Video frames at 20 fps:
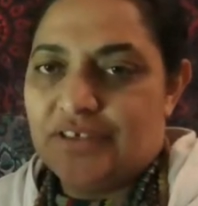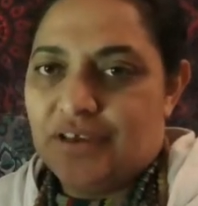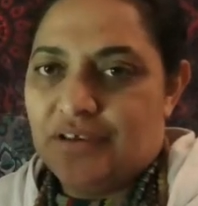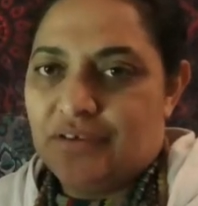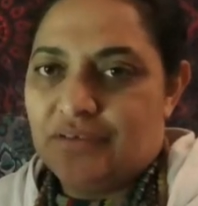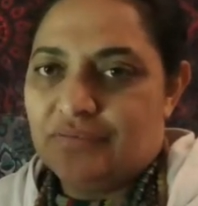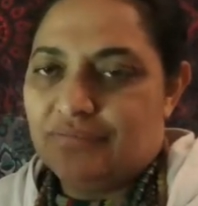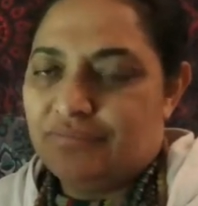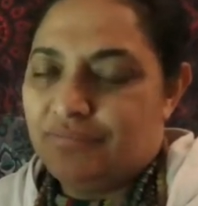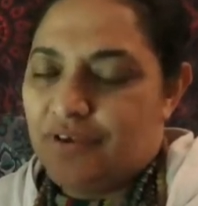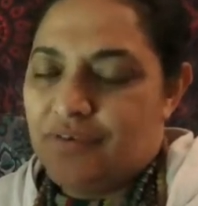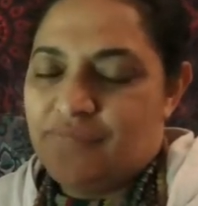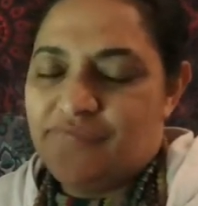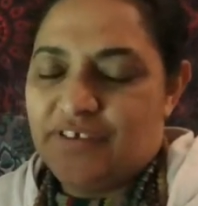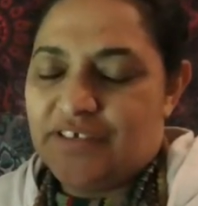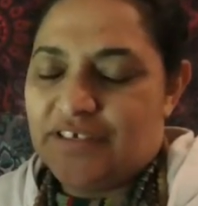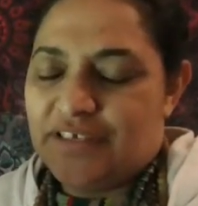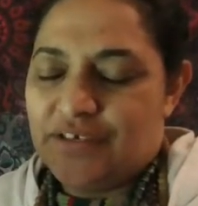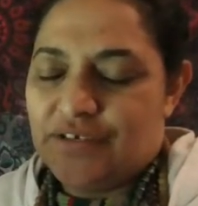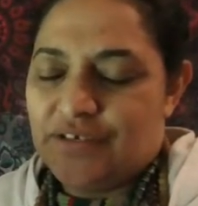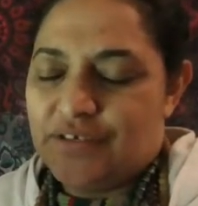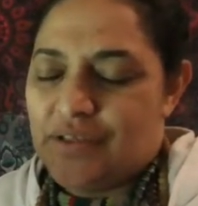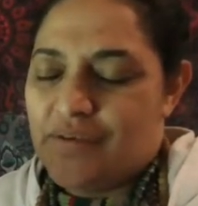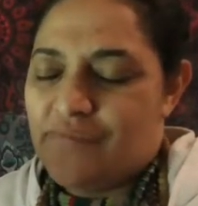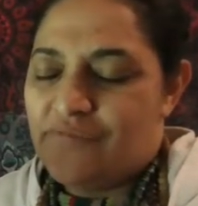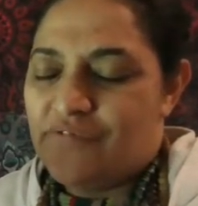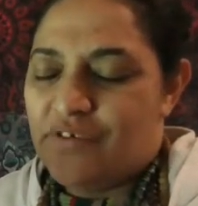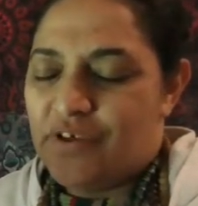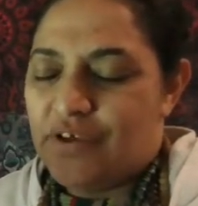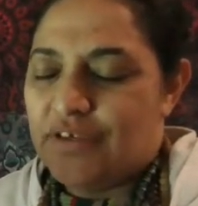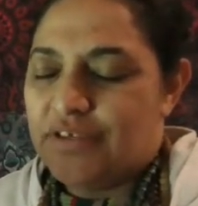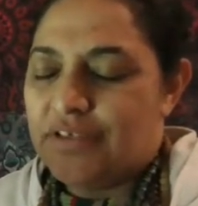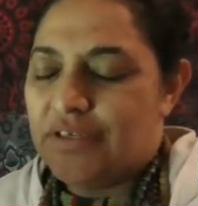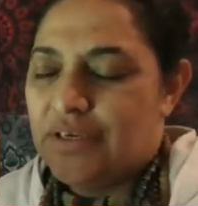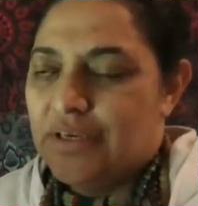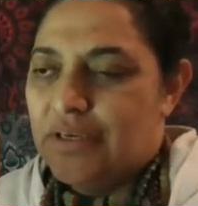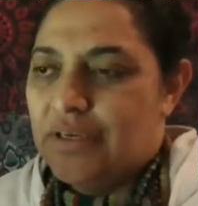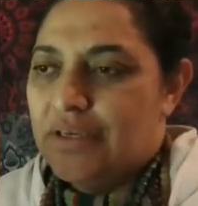I'll obviously do them first.